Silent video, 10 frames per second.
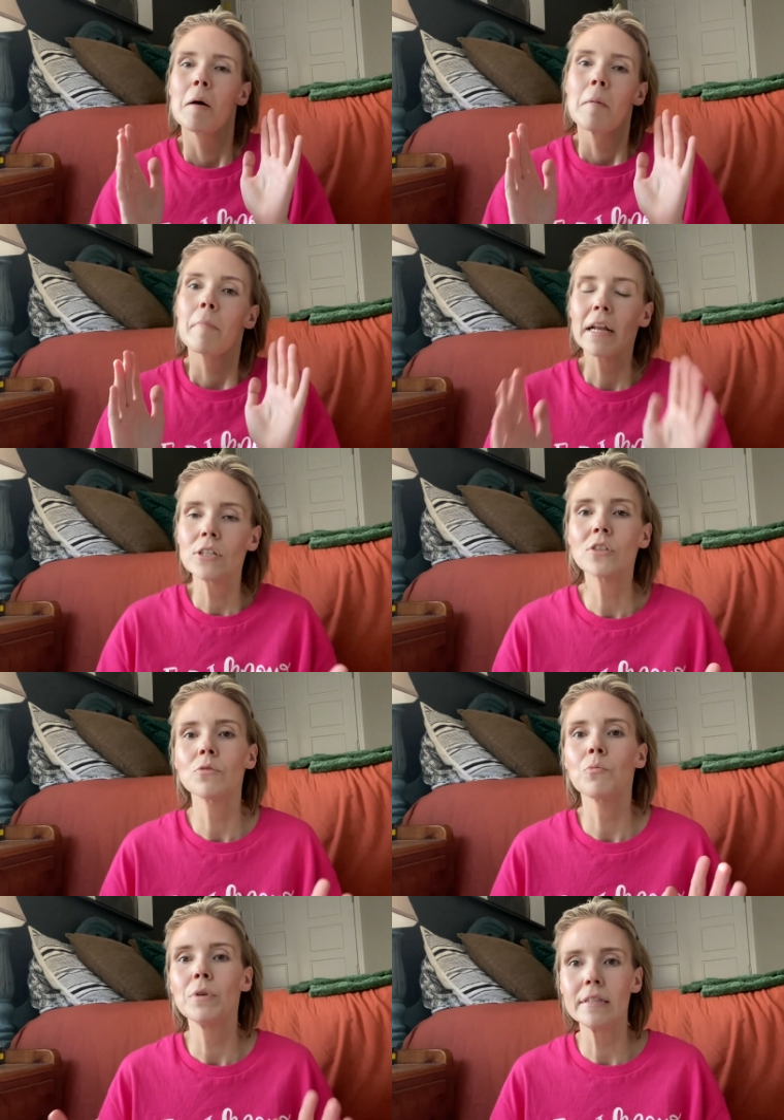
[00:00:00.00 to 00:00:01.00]
But I
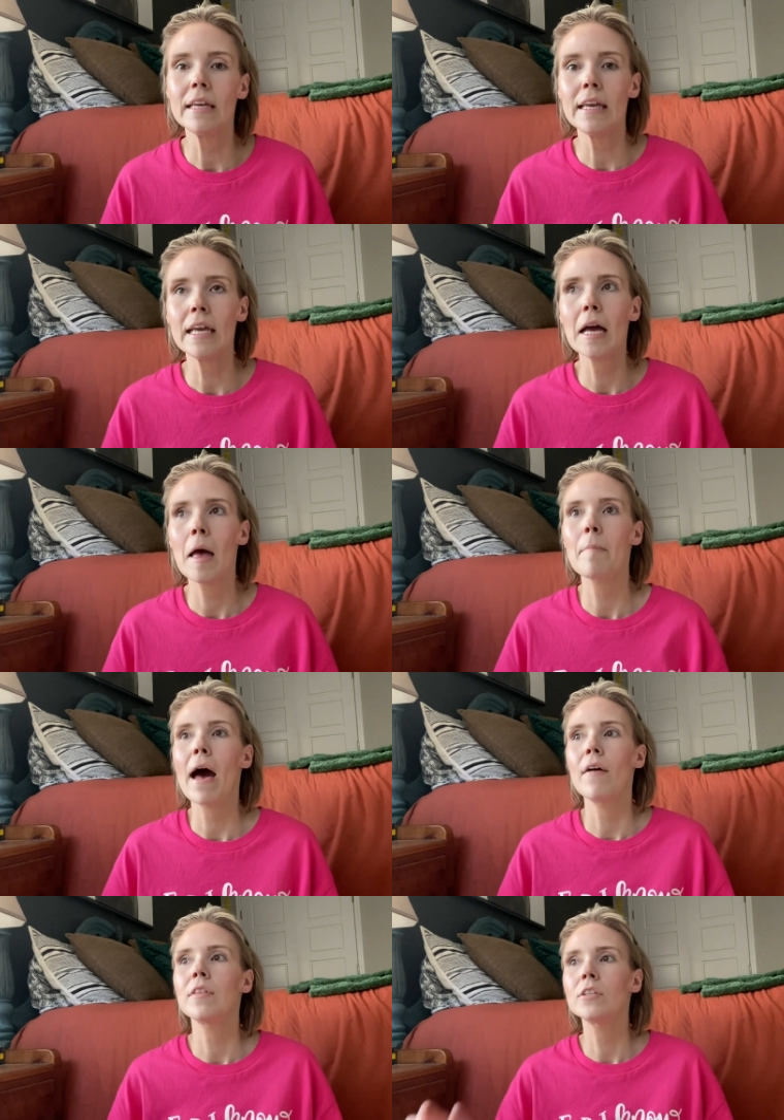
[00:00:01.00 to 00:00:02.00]
just was thinking
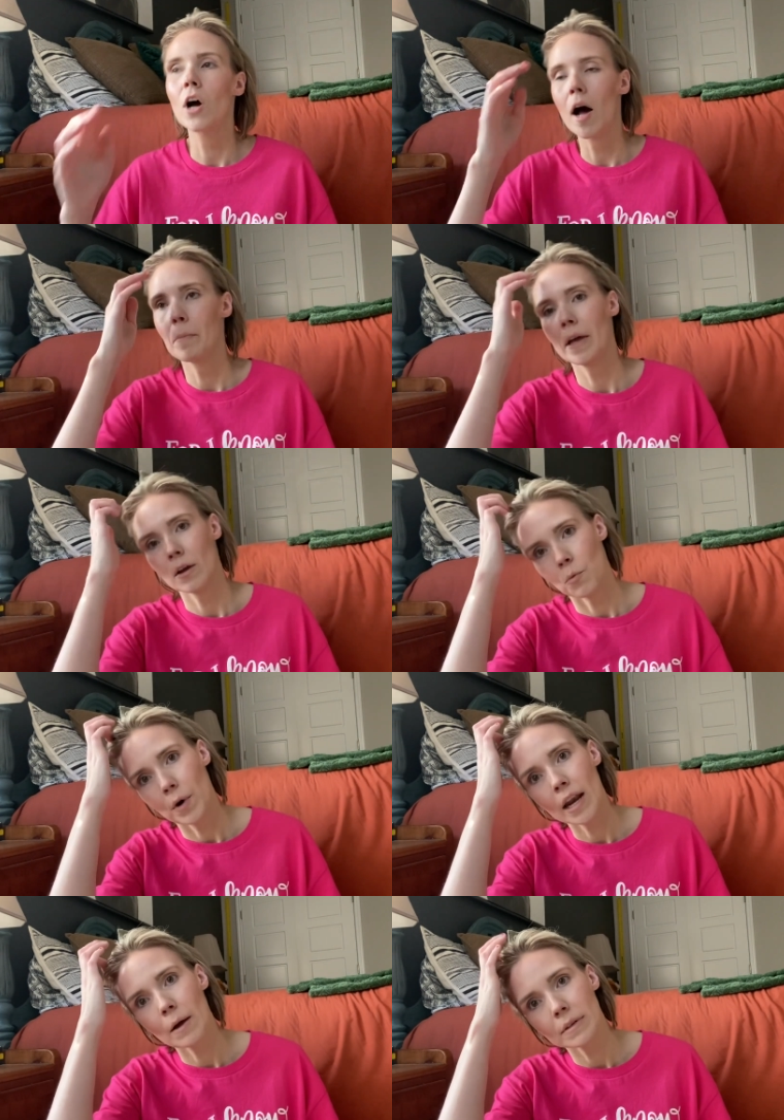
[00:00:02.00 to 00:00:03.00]
about the topic
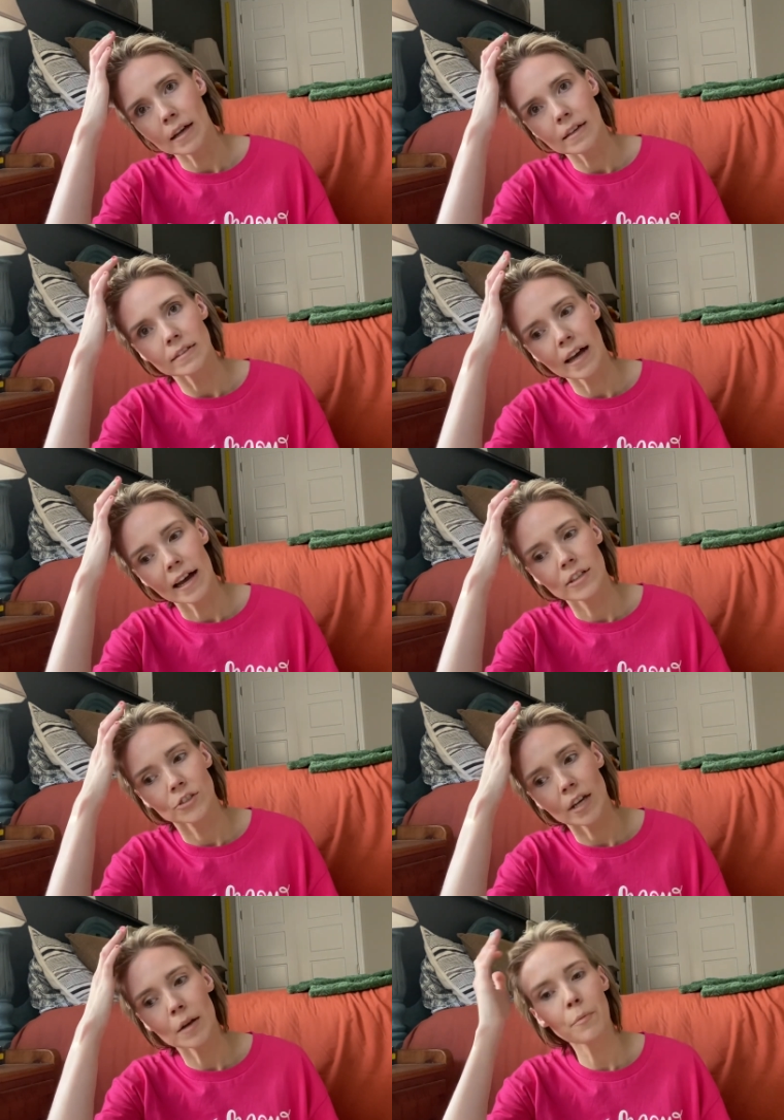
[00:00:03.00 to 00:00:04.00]
when I was outside, just
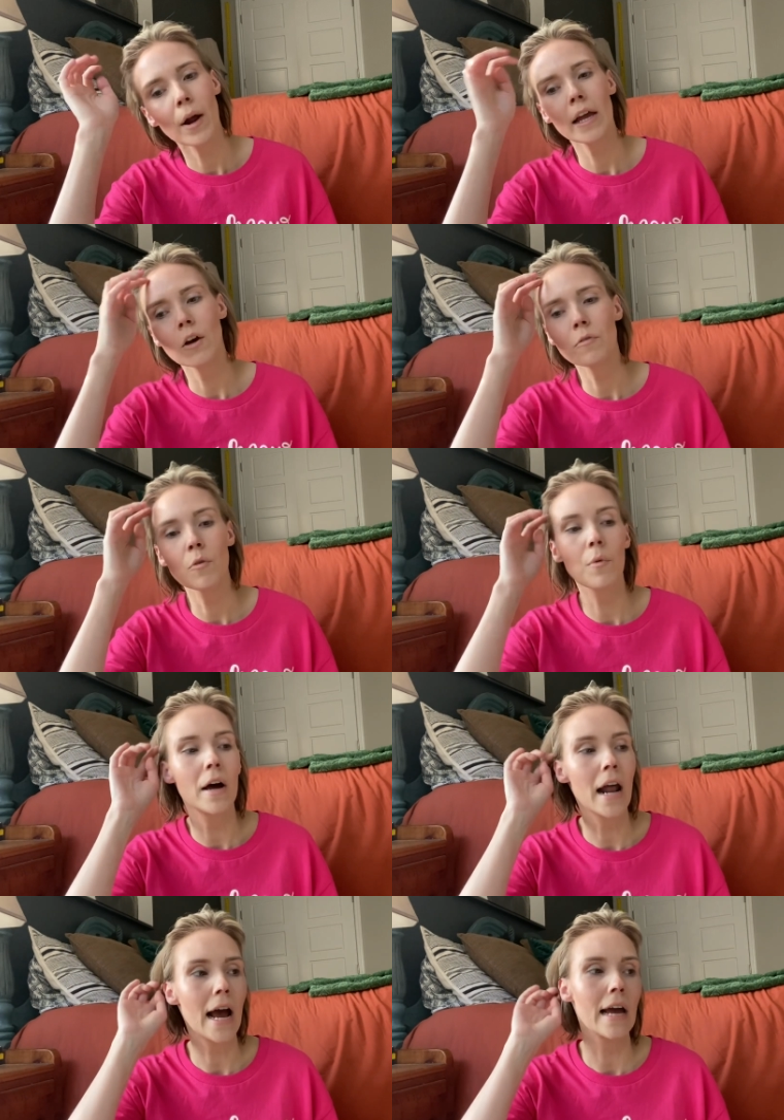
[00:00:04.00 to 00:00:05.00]
kind of praying over what